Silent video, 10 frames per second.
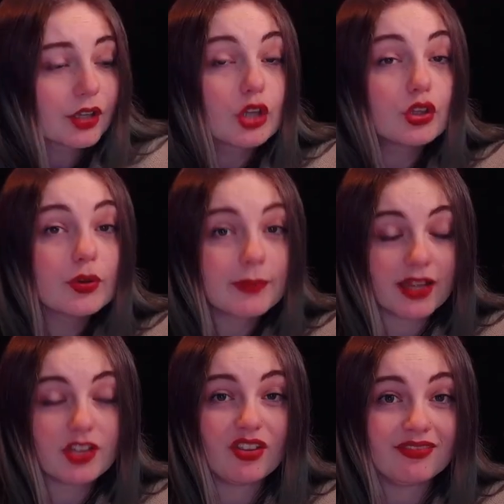Can you
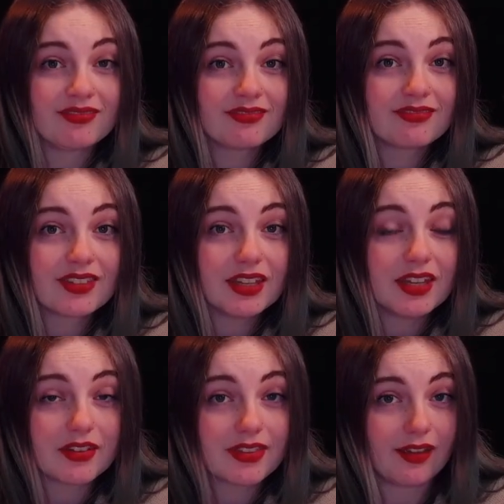imagine
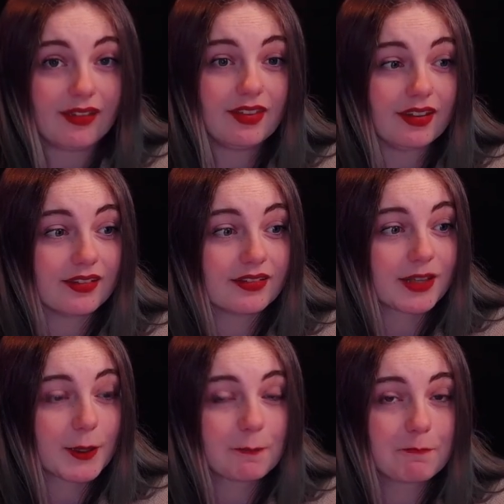hearing that thing
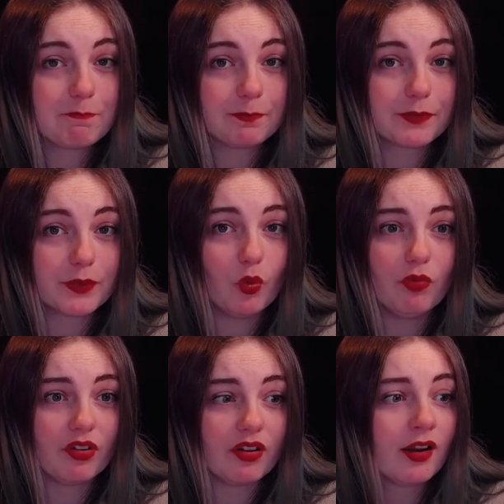
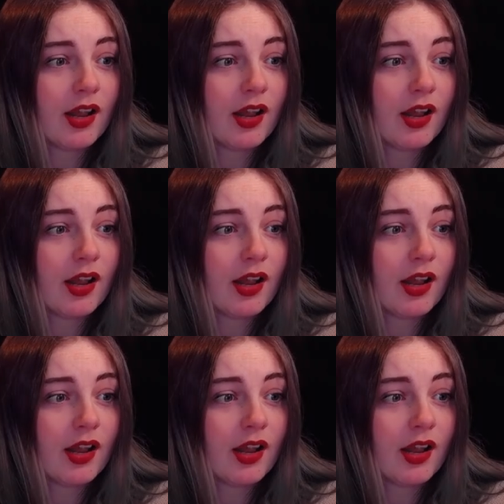over